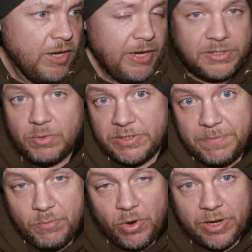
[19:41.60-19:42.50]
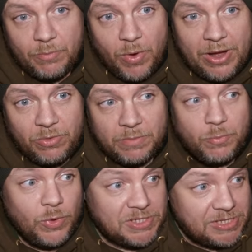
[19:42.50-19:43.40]
Yes, it's been working well.
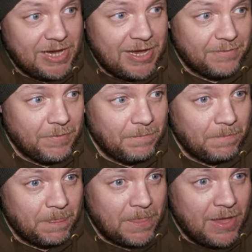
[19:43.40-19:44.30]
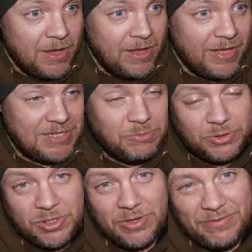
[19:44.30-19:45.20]
Once again, that's
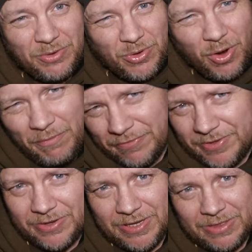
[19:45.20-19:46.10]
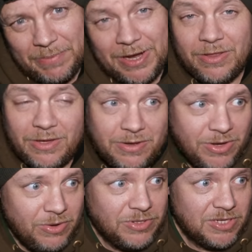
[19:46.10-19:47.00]
what's good. If you're confident in the bait that you're
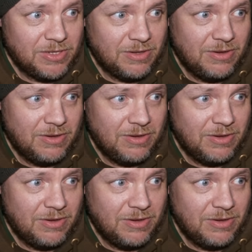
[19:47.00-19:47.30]
using,